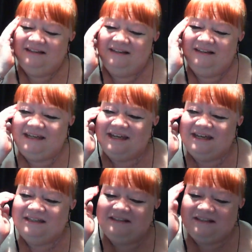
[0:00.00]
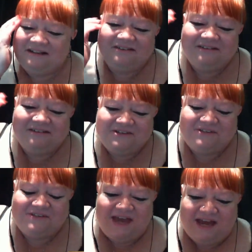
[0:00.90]
Like, it literally
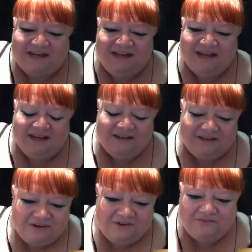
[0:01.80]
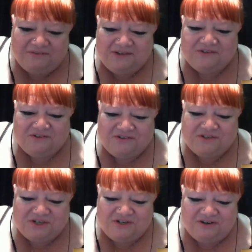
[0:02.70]
said, oh, these are his
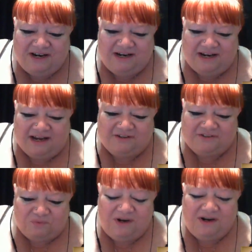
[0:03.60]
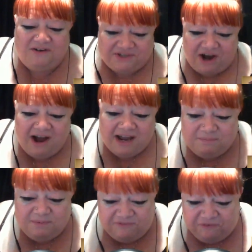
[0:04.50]
2 great aunts. One
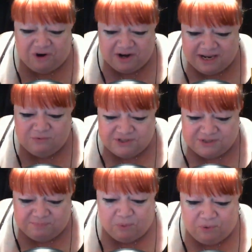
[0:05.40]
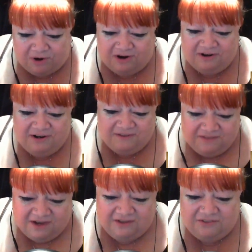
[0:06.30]
died before he was born, and
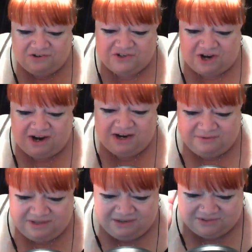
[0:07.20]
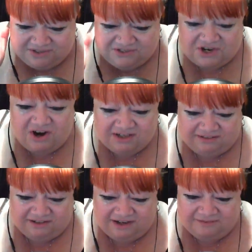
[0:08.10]
the other died when he was a
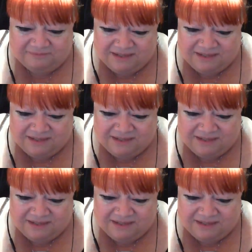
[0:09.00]
toddler.